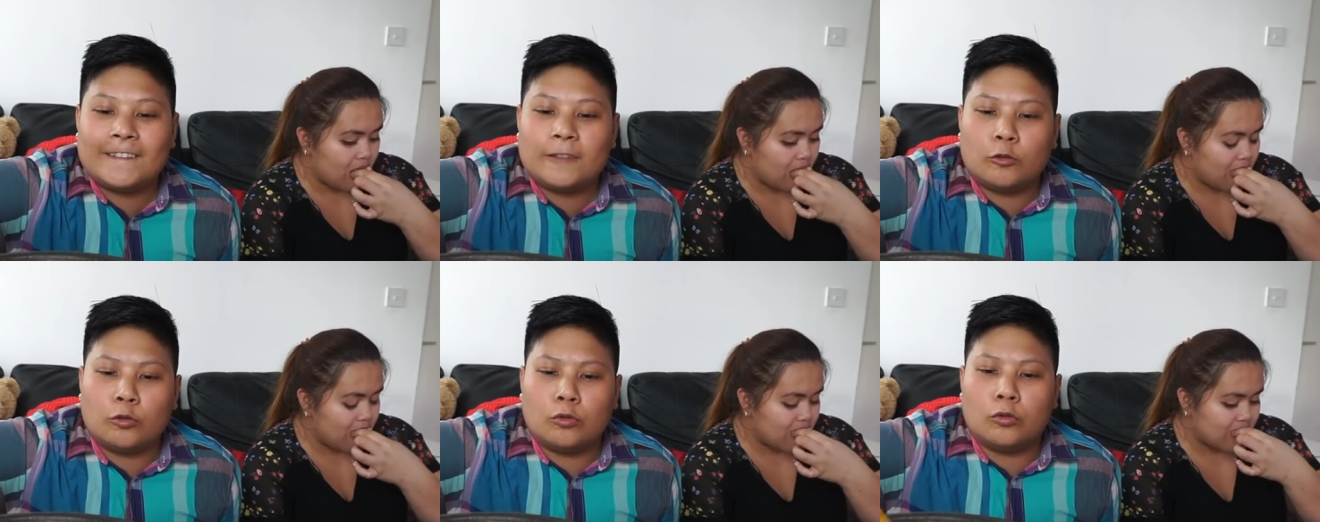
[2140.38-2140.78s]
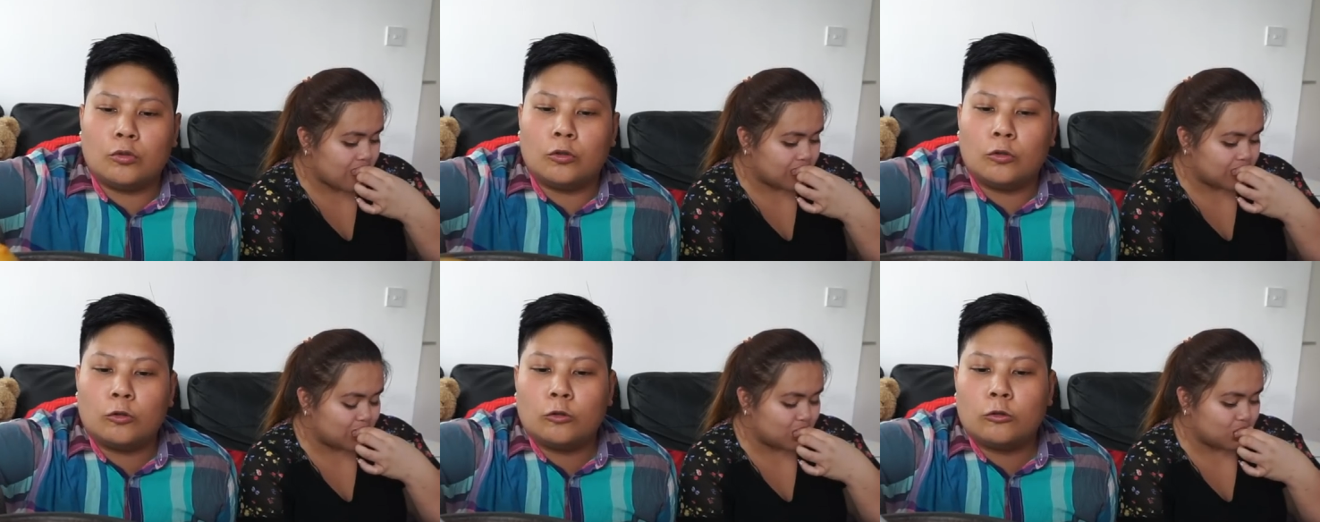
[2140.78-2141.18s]

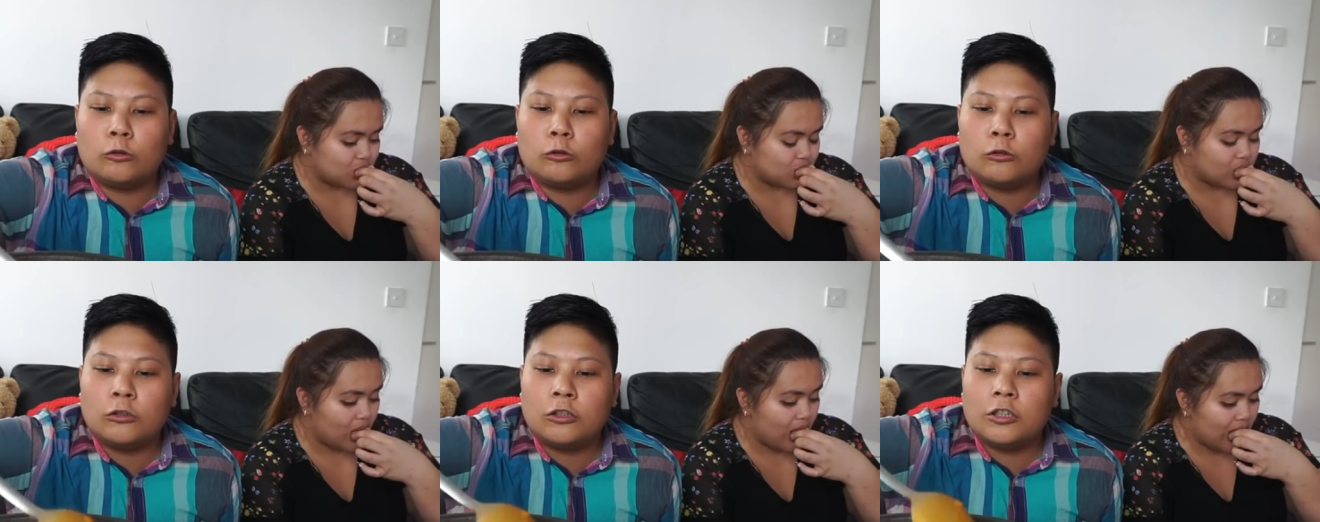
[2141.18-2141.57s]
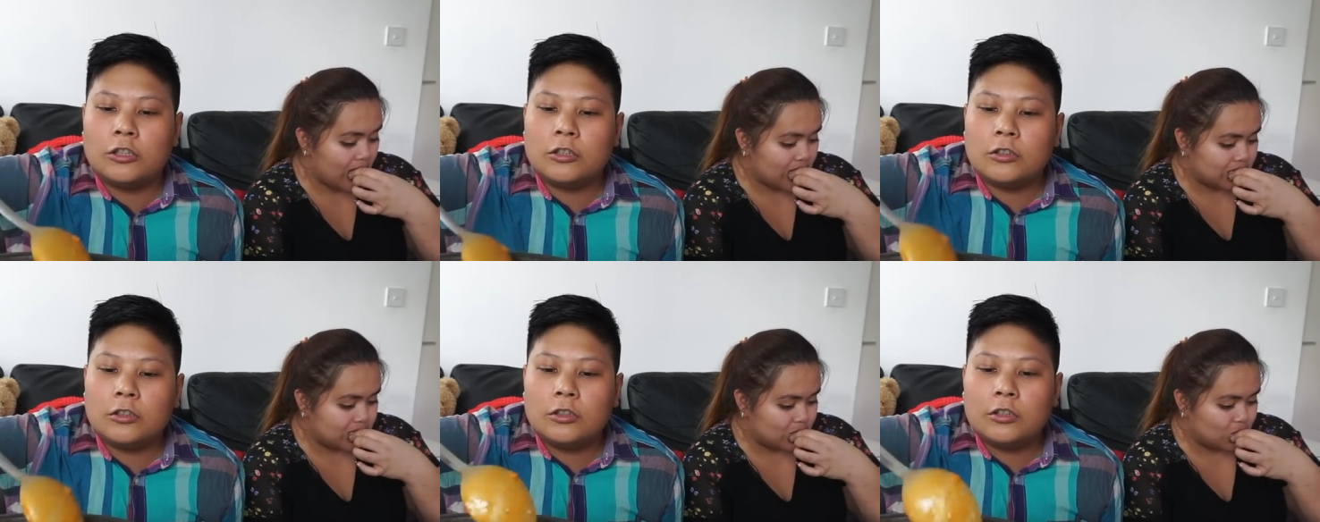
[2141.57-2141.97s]
Speaker 1: Oh,
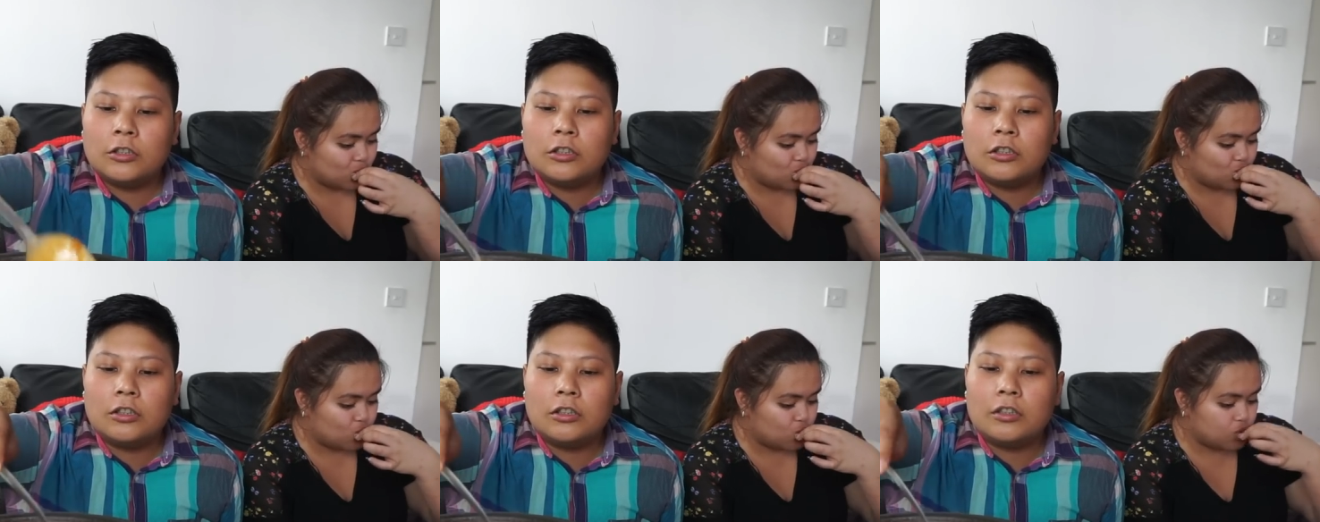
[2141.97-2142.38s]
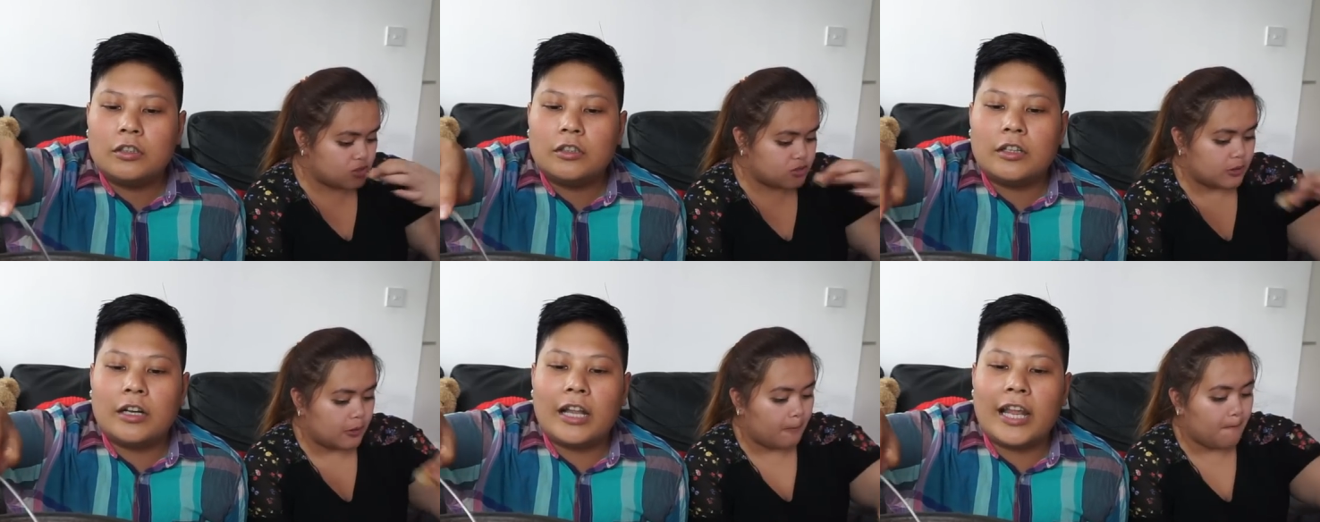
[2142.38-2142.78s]

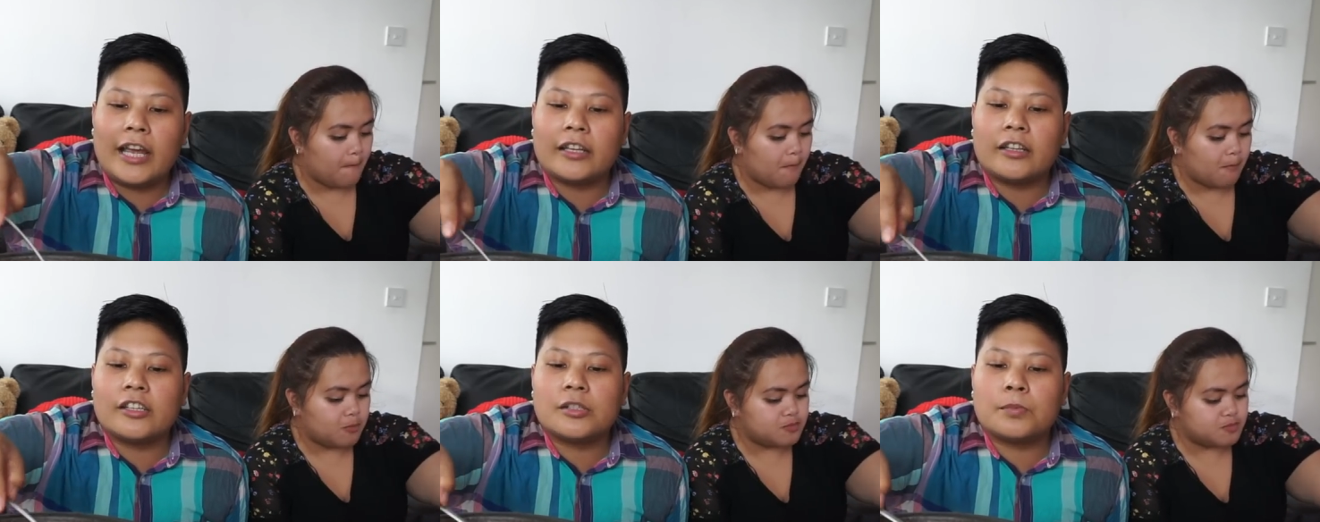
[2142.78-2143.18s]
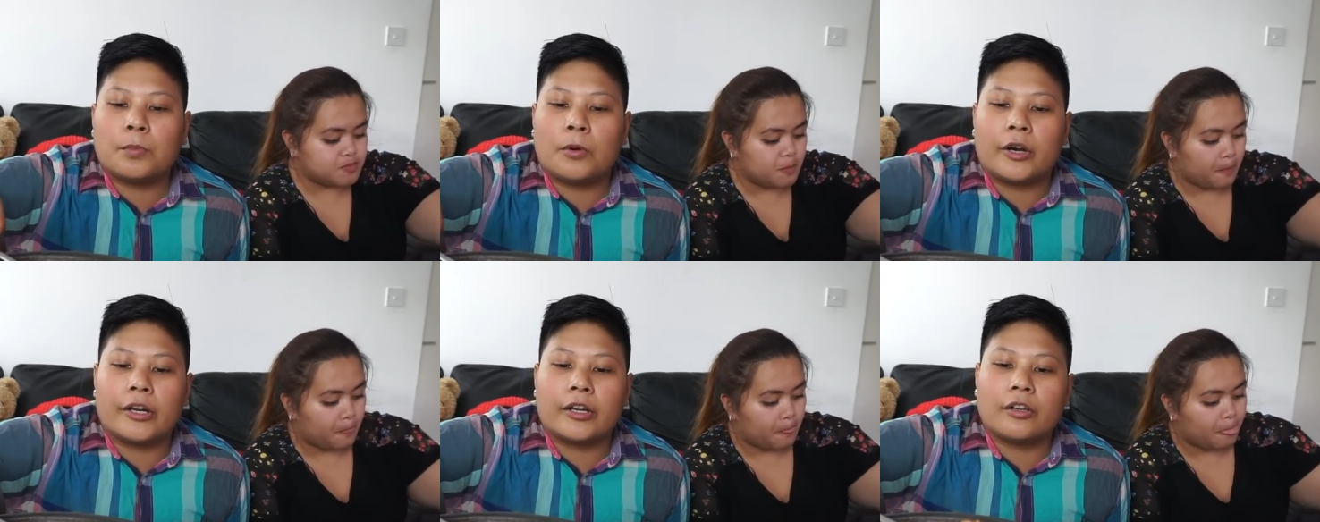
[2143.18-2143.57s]
I like this
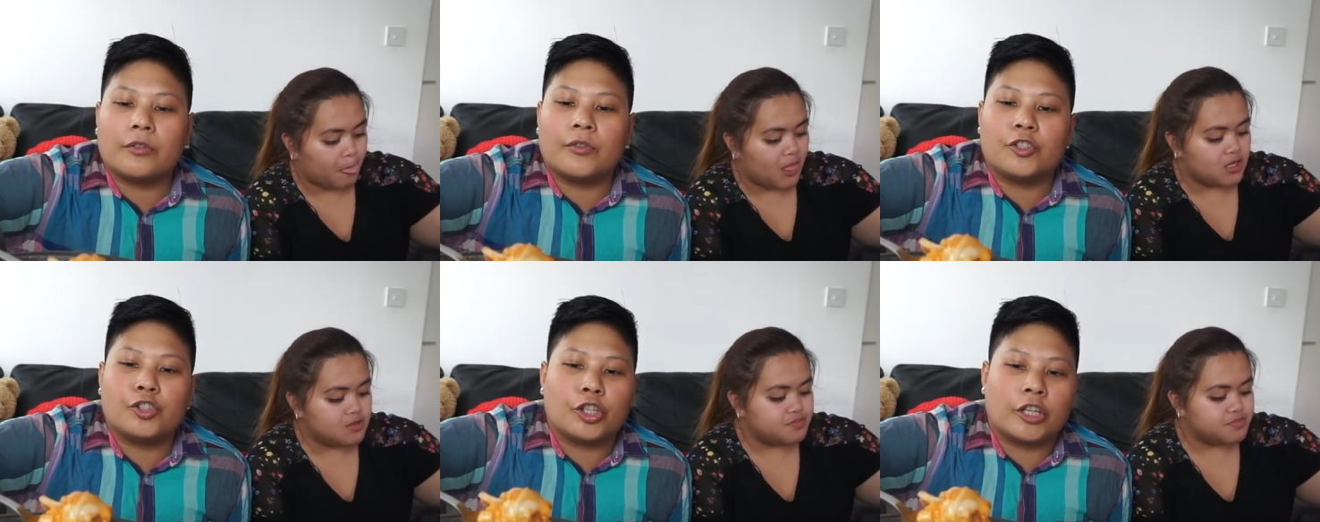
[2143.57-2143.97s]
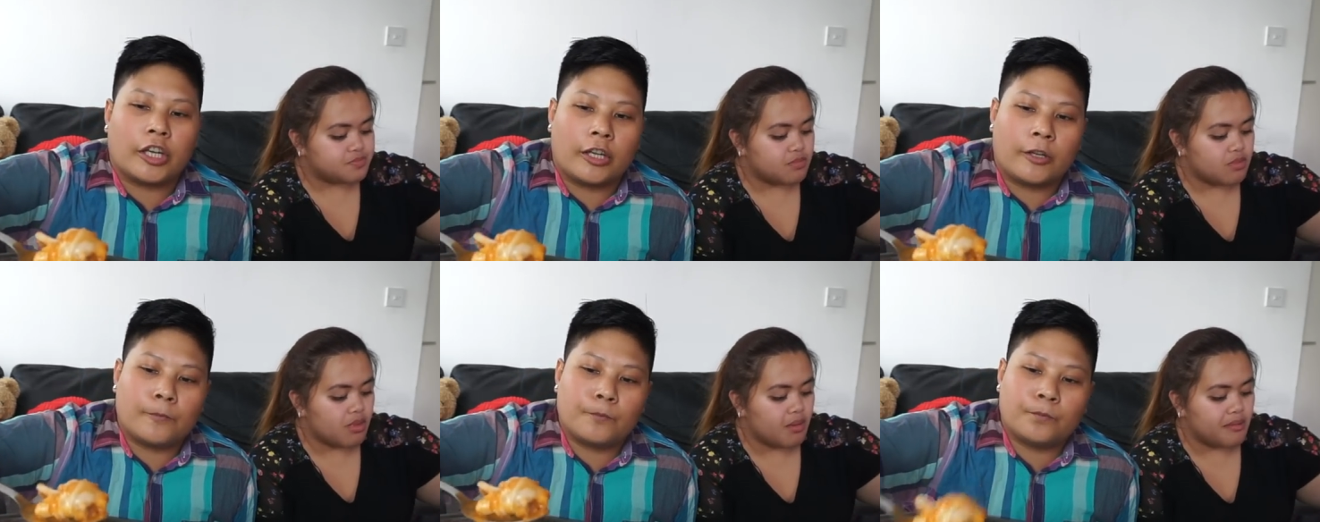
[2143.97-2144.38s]
part of the
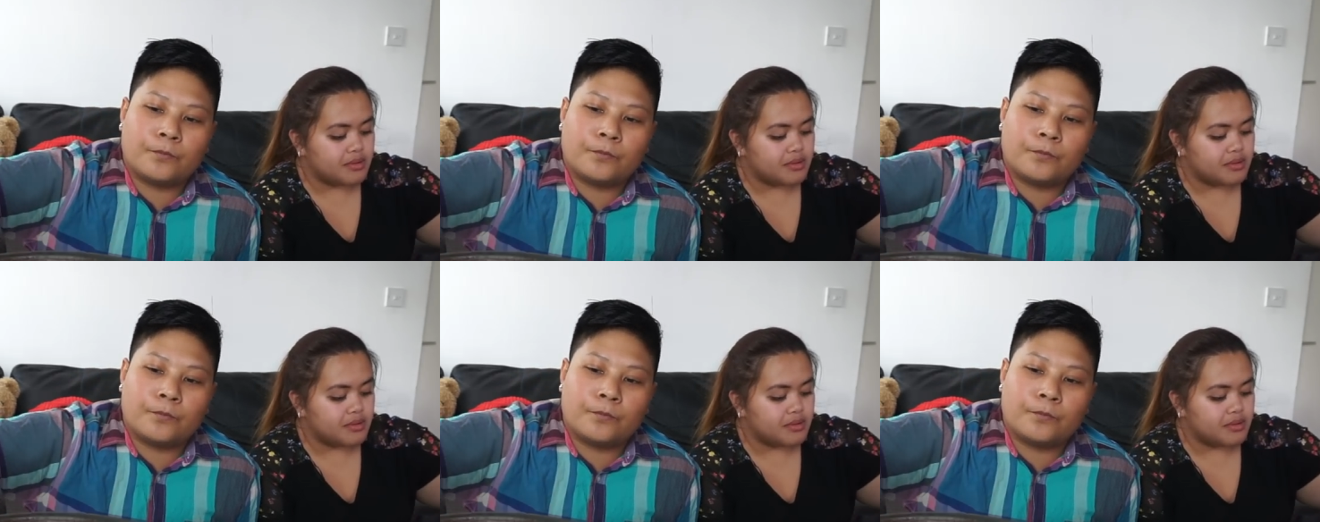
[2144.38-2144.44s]
chicken.